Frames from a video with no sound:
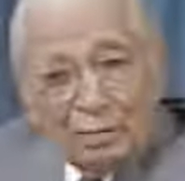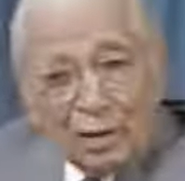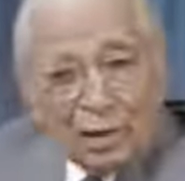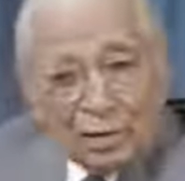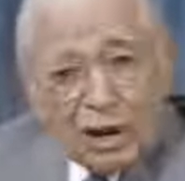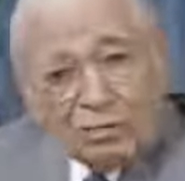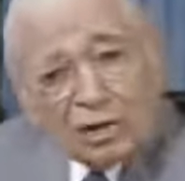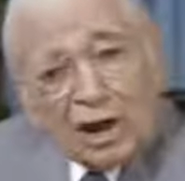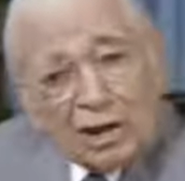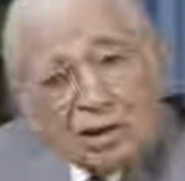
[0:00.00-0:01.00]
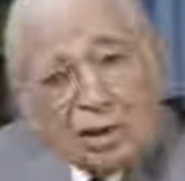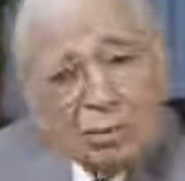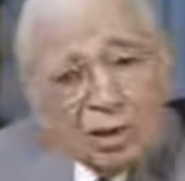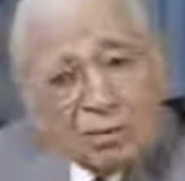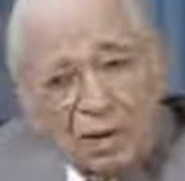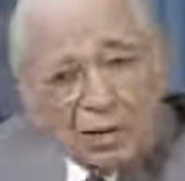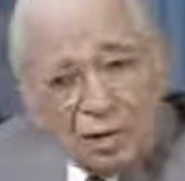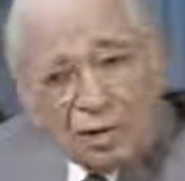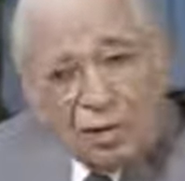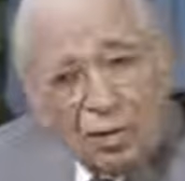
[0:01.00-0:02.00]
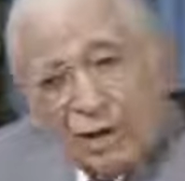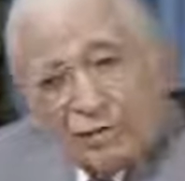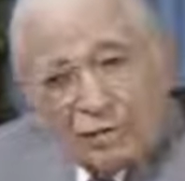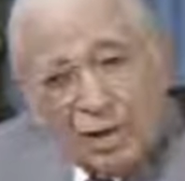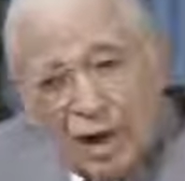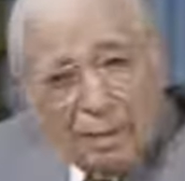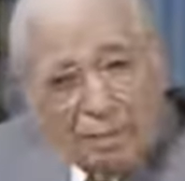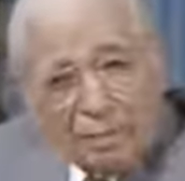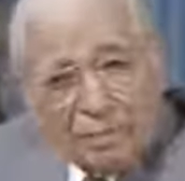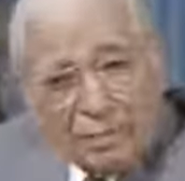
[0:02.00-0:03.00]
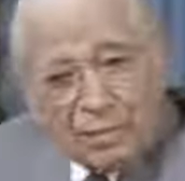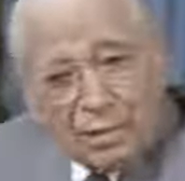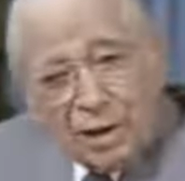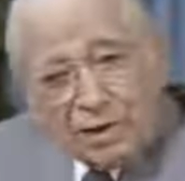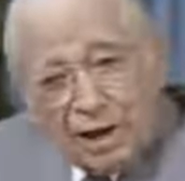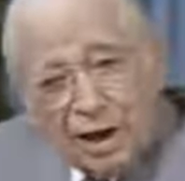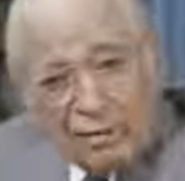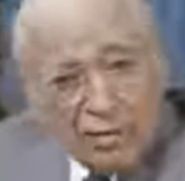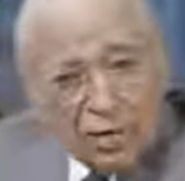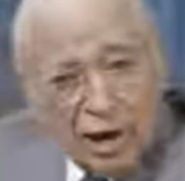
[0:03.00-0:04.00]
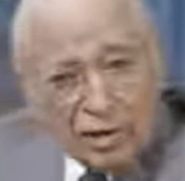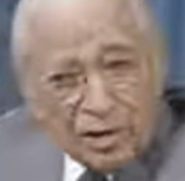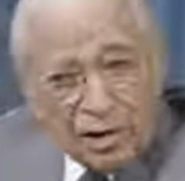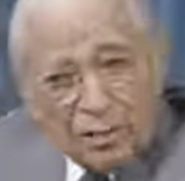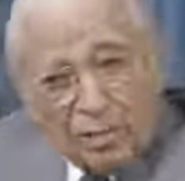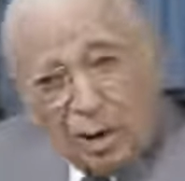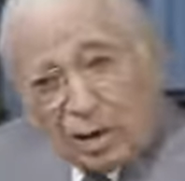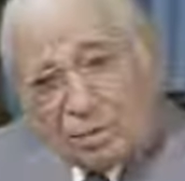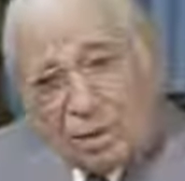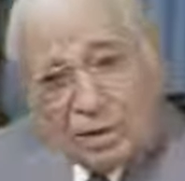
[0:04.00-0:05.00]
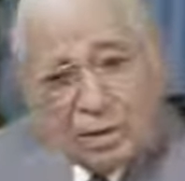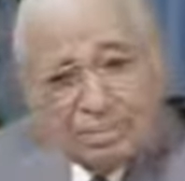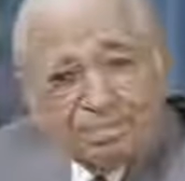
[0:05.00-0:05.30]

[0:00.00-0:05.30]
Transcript: because I was taking too much business away from them in the advertising department.